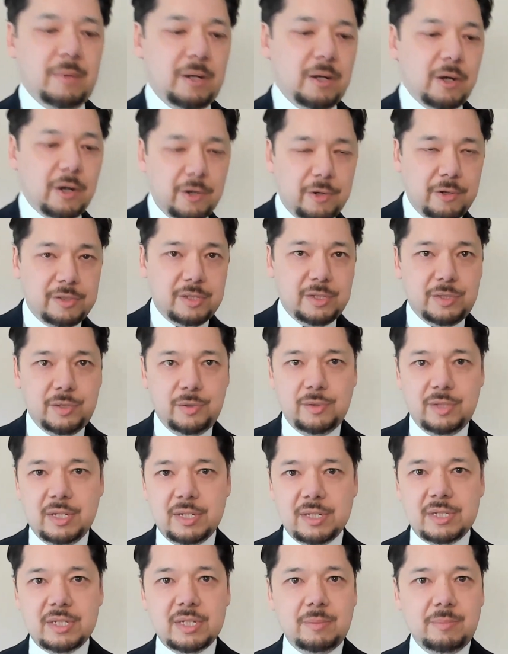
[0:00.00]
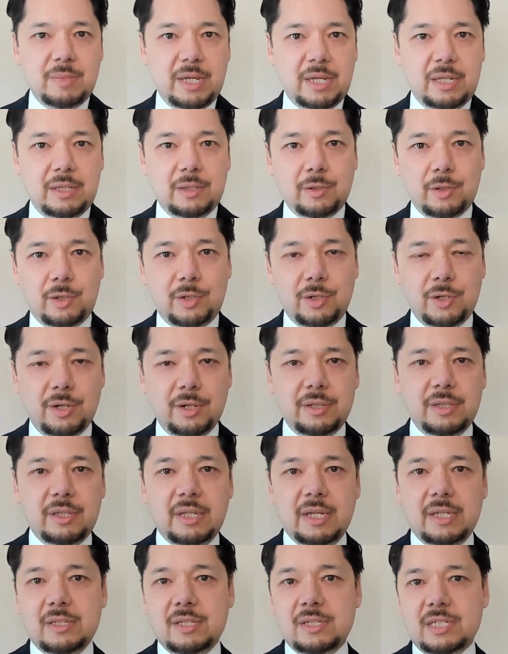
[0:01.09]
Harder to do this and make it look
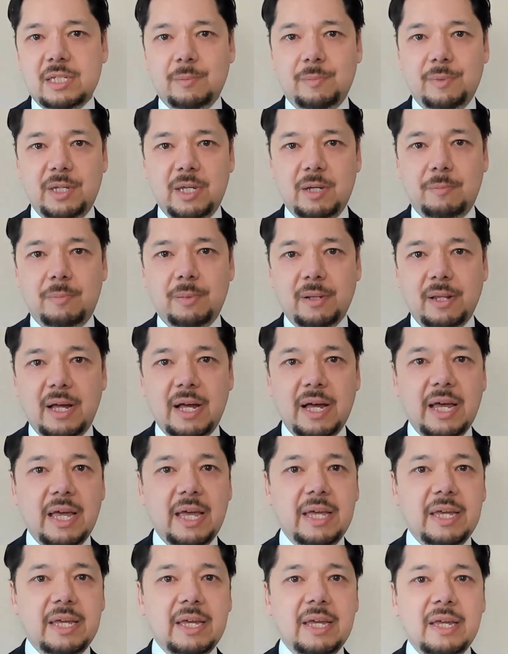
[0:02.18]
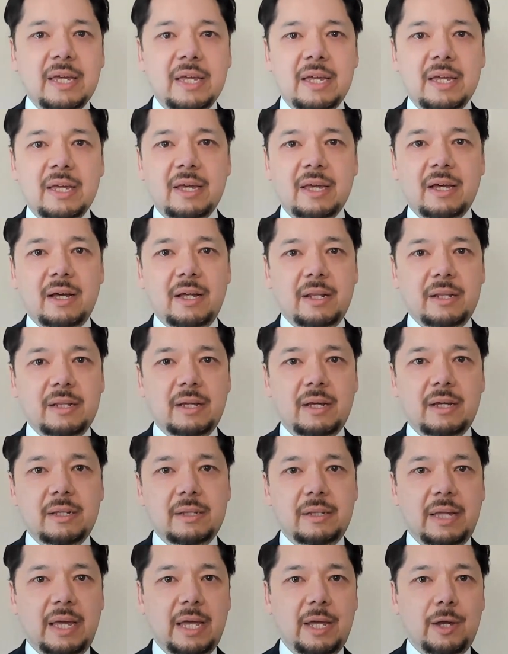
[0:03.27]
good than to simply apply a
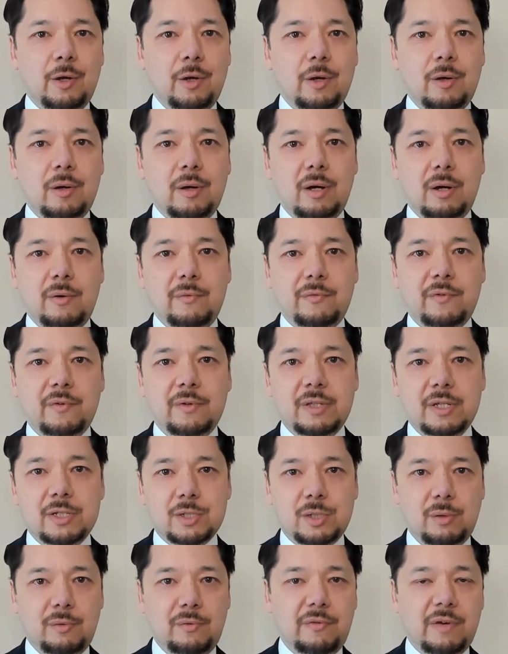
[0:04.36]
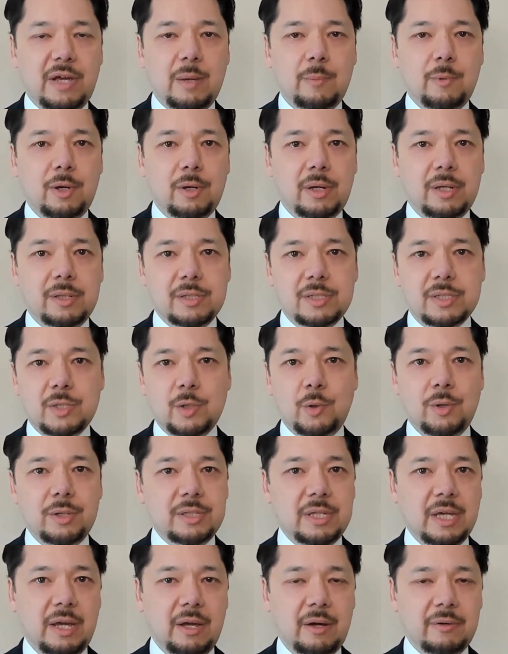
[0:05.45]
layer of additional fabric and sew
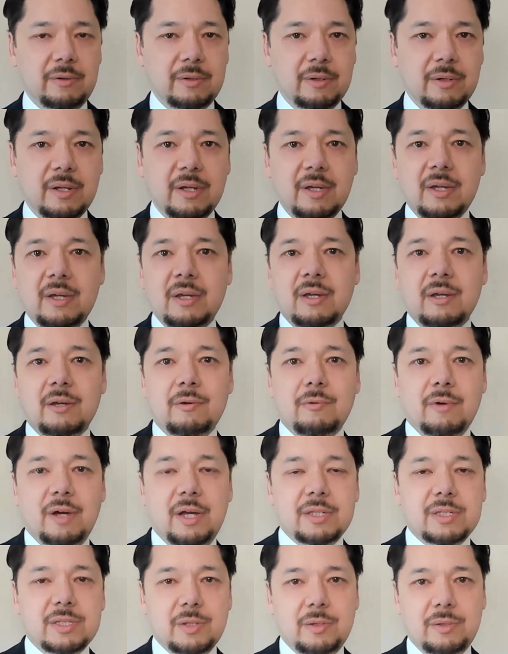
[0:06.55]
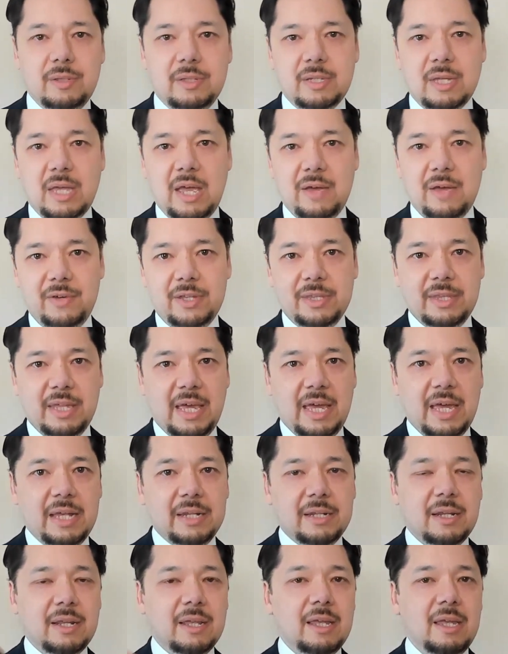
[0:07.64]
it down. Right? So having
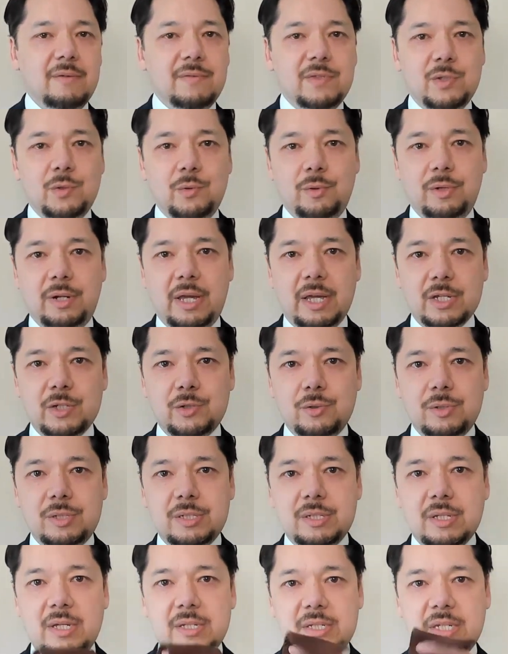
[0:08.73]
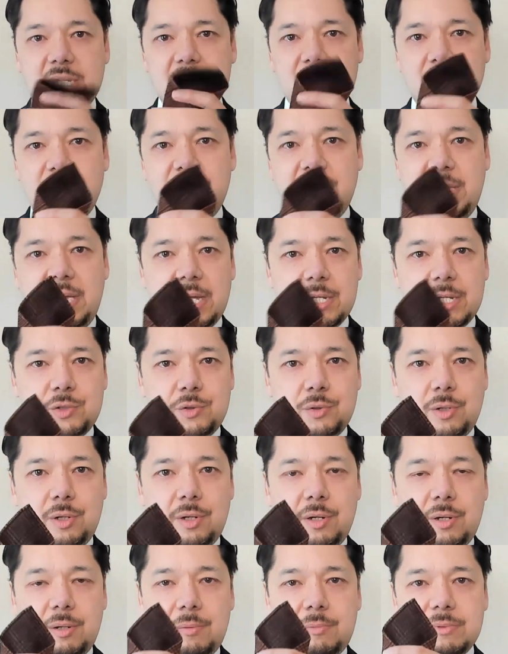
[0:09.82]
that gives you a sense of the
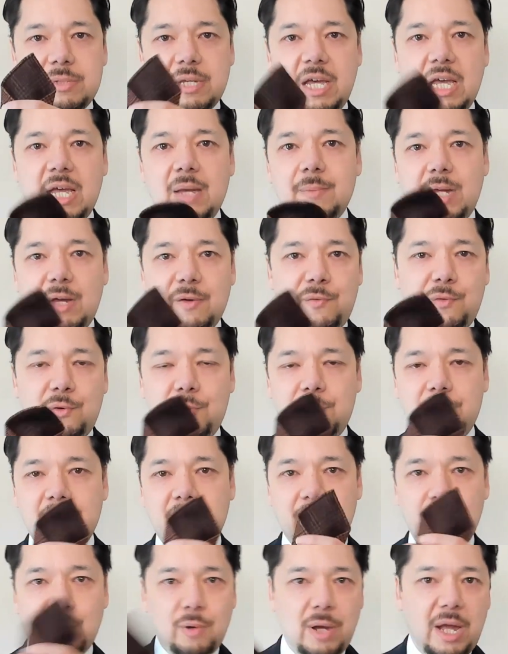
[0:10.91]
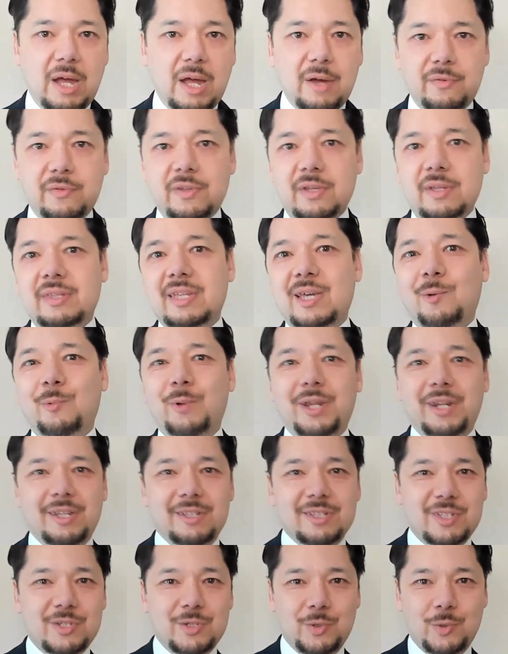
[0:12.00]
extra time, effort, and craft that went
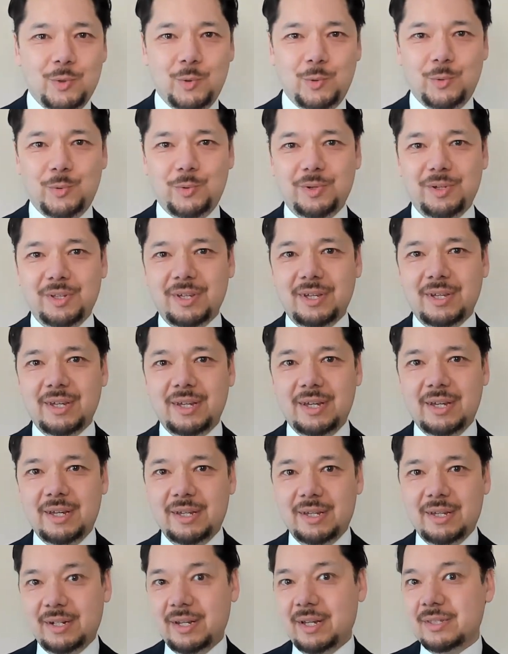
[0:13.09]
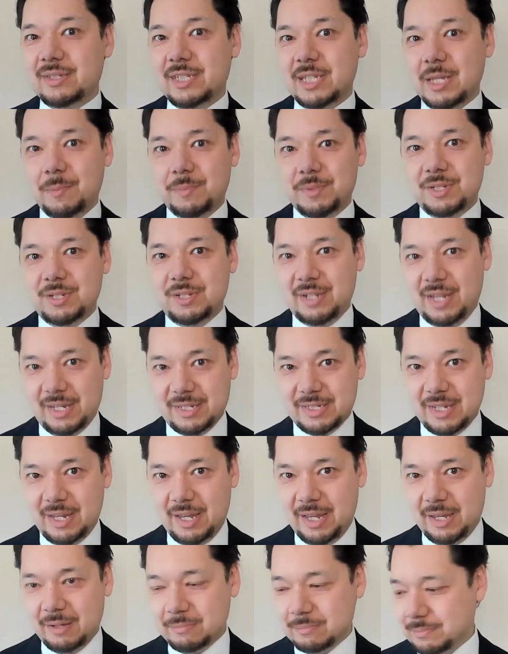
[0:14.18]
into an untipped
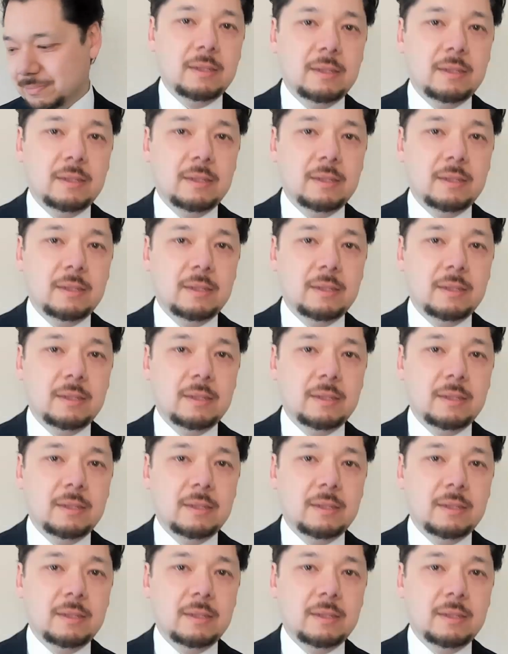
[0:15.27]
necktie.